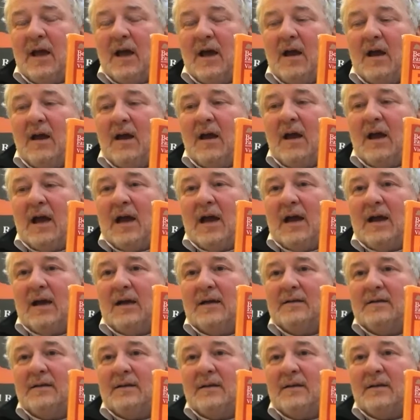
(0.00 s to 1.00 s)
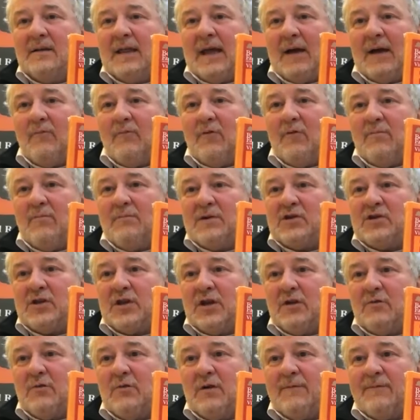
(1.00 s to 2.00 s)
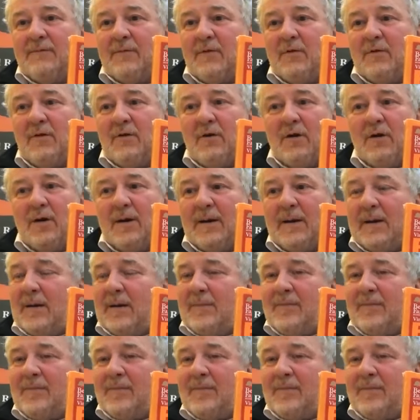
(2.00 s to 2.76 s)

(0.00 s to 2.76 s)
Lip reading: And that will mature for